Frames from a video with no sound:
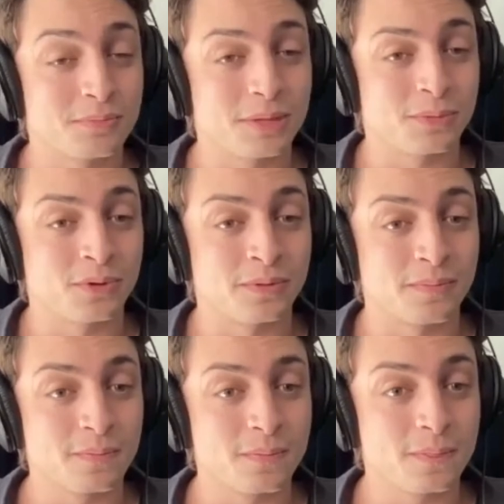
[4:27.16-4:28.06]
people
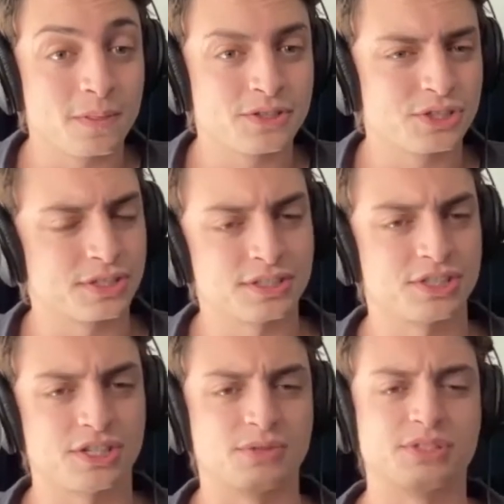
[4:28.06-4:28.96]
just
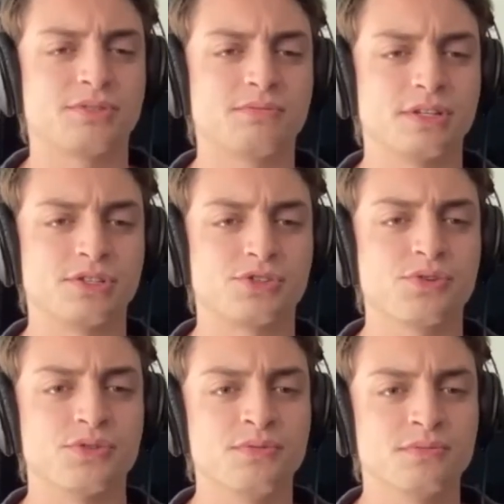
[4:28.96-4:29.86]
consider as as
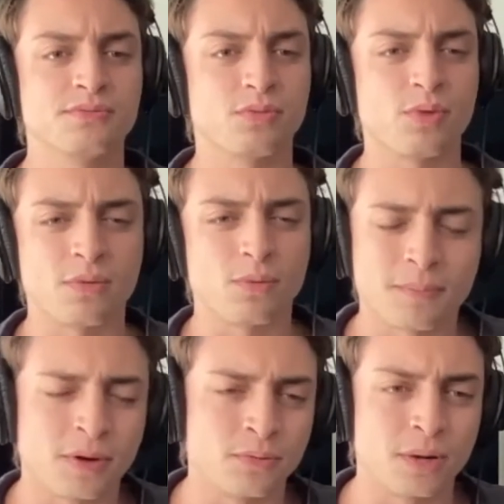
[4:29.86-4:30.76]
true. Why why
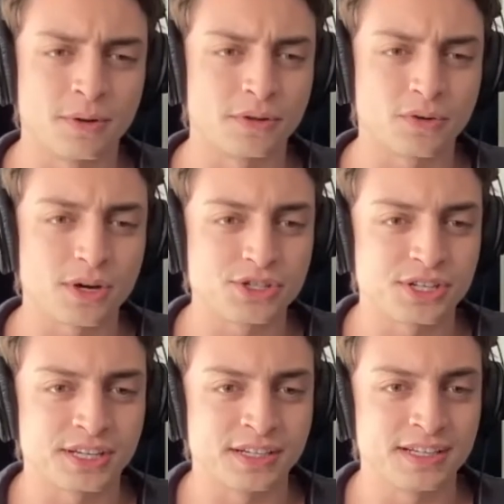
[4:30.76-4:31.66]
why bother
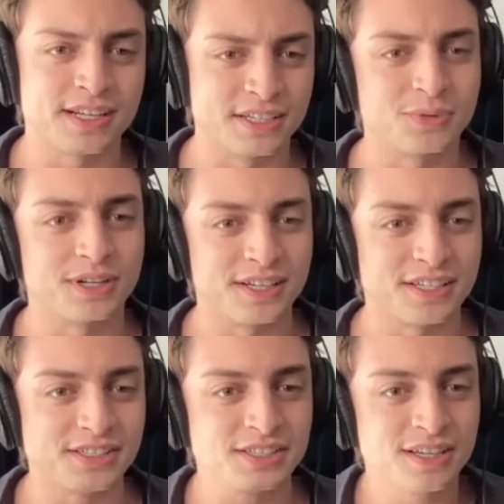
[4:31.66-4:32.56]
questioning it? It is what it is.